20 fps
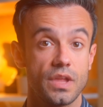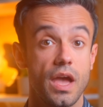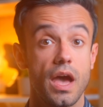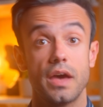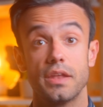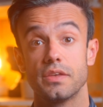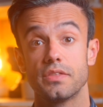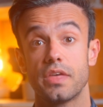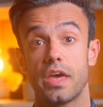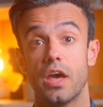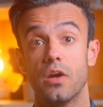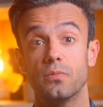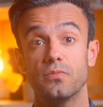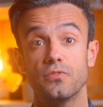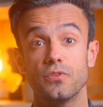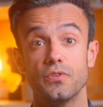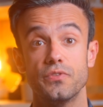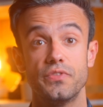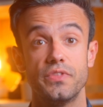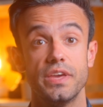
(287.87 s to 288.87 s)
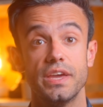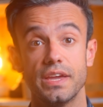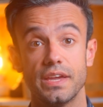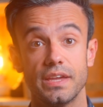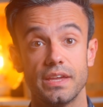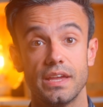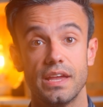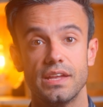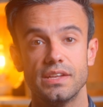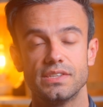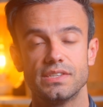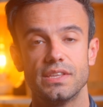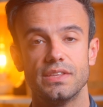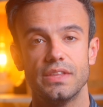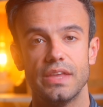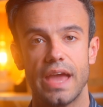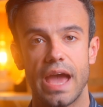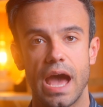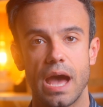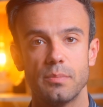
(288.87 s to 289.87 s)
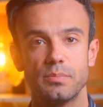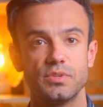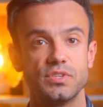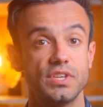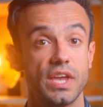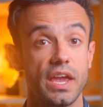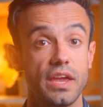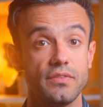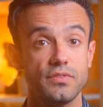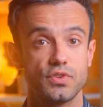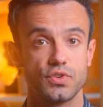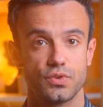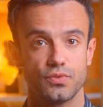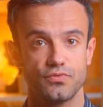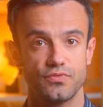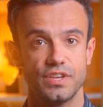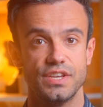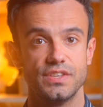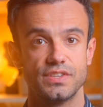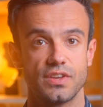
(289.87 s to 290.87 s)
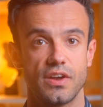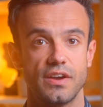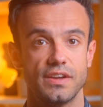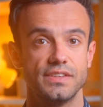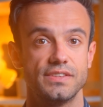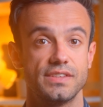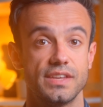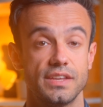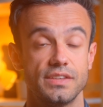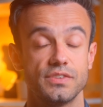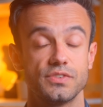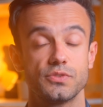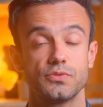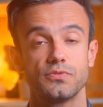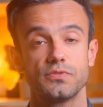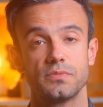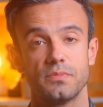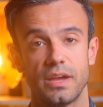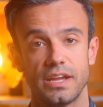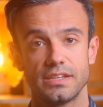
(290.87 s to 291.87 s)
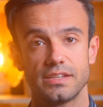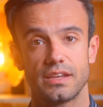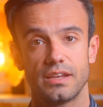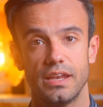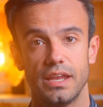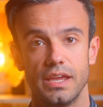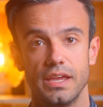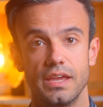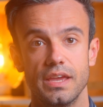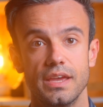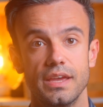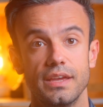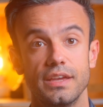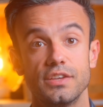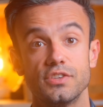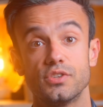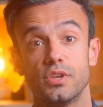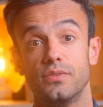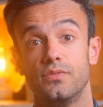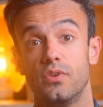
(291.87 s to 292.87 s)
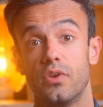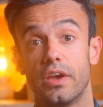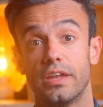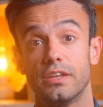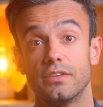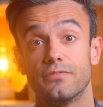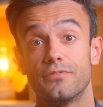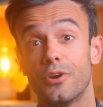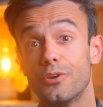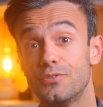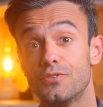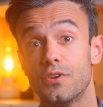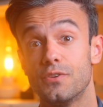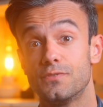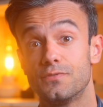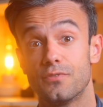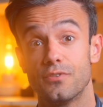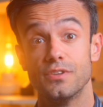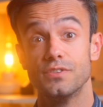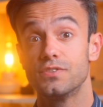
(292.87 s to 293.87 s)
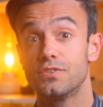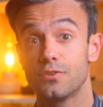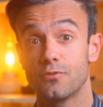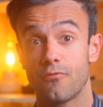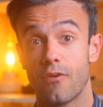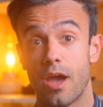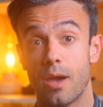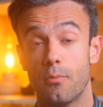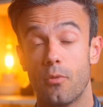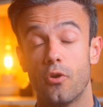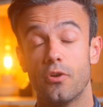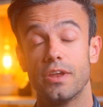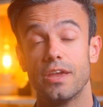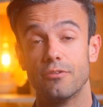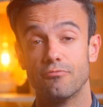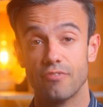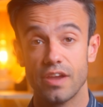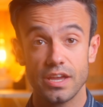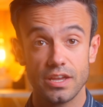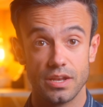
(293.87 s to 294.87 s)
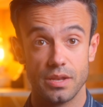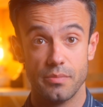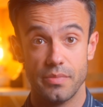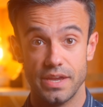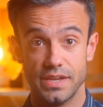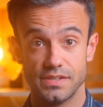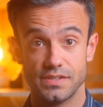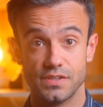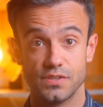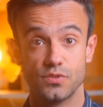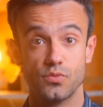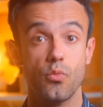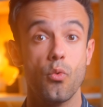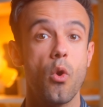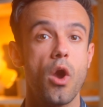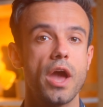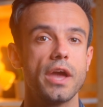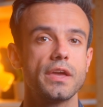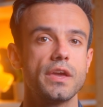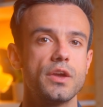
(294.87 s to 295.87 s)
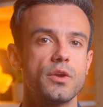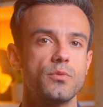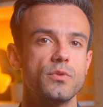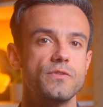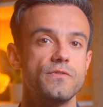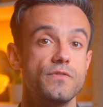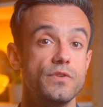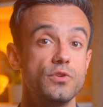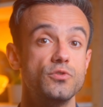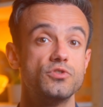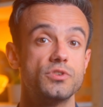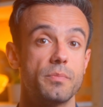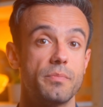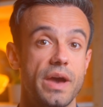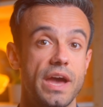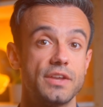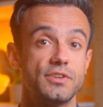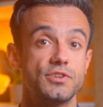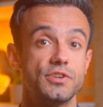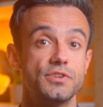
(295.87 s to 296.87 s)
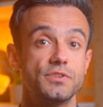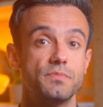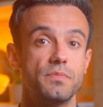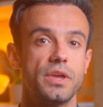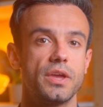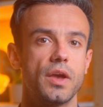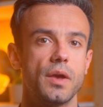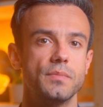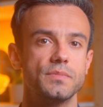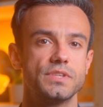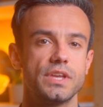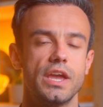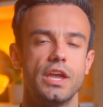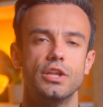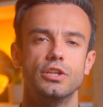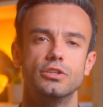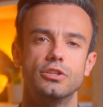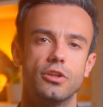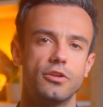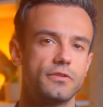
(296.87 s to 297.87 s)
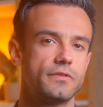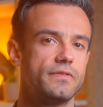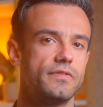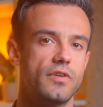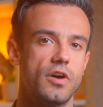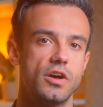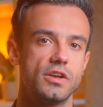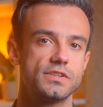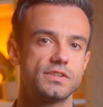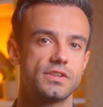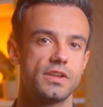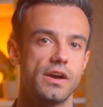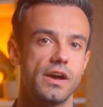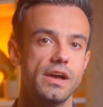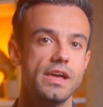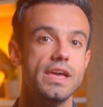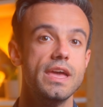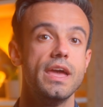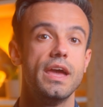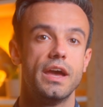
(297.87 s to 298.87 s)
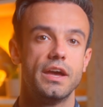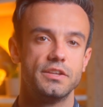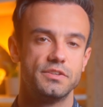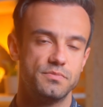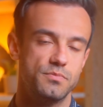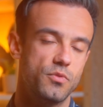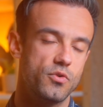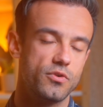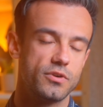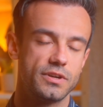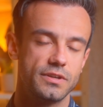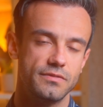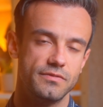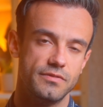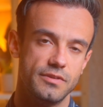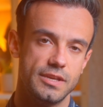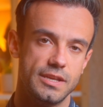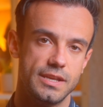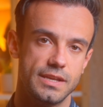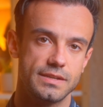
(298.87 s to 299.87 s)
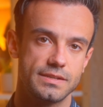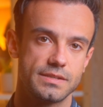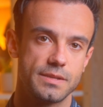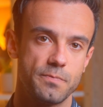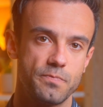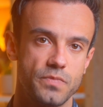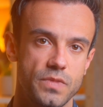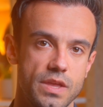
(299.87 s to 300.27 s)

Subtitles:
Another helpful thing is that the app saves your resize settings automatically. So if you edit photos for Instagram on a regular basis, working with future batches becomes a lot faster and more convenient.